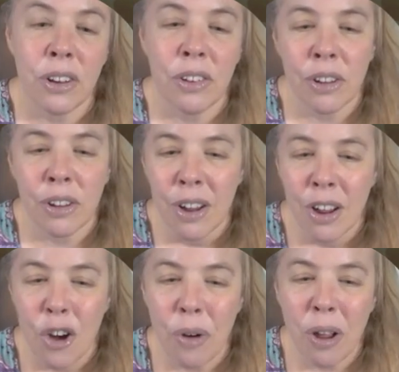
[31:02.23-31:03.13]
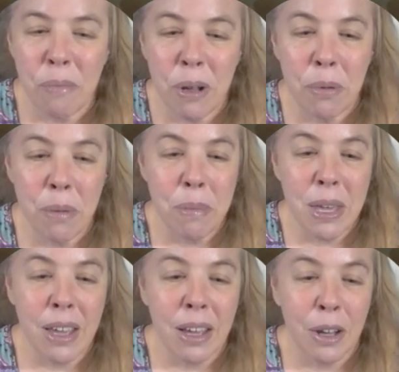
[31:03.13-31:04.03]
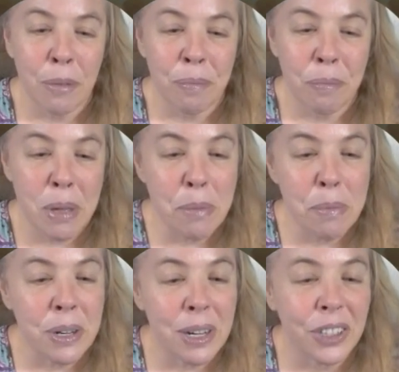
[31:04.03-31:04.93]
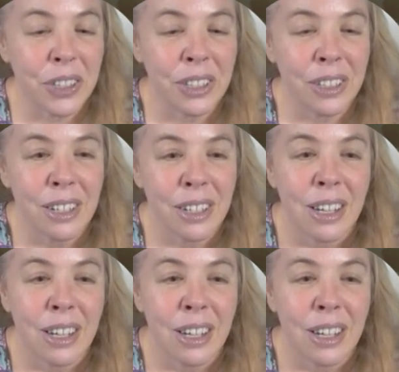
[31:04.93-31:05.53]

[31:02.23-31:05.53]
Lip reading: to ramp up bee production.